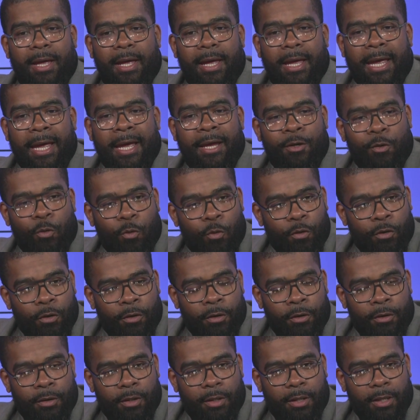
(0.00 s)
and
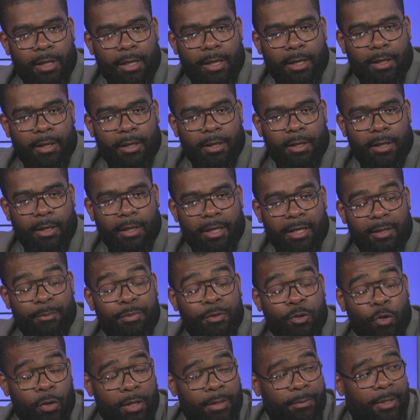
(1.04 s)
or
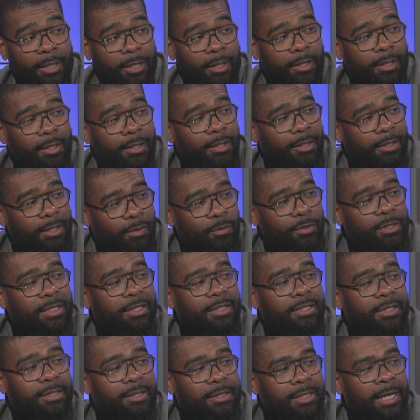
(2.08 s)
employment, it was a
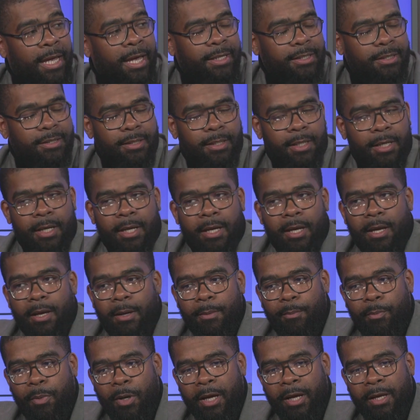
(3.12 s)
success.
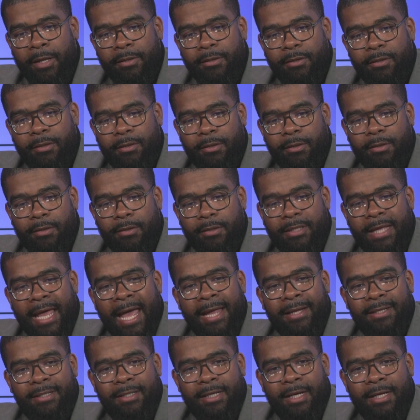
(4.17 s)
But
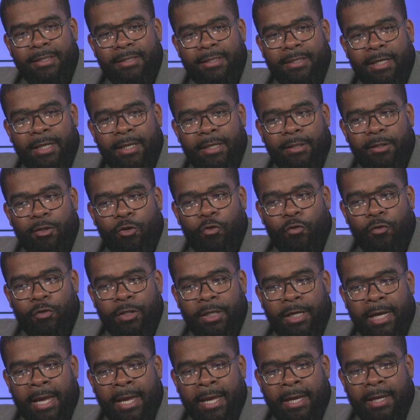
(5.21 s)
that doesn't
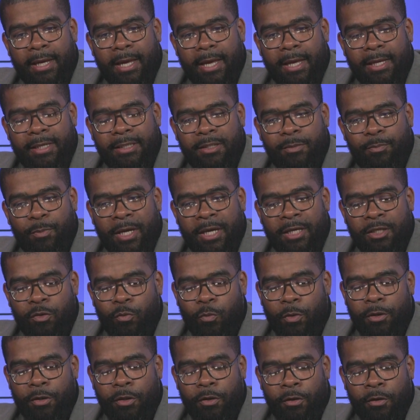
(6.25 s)
create a space
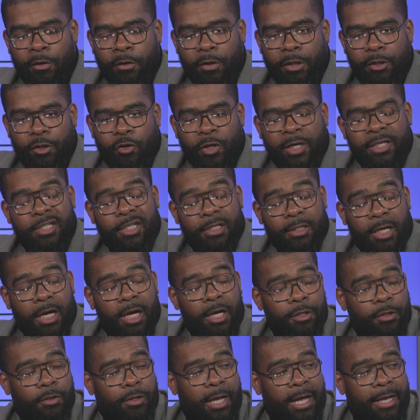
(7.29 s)
where you're addressing the
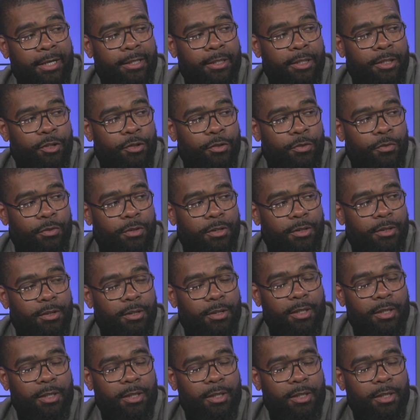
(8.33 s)
underlying issues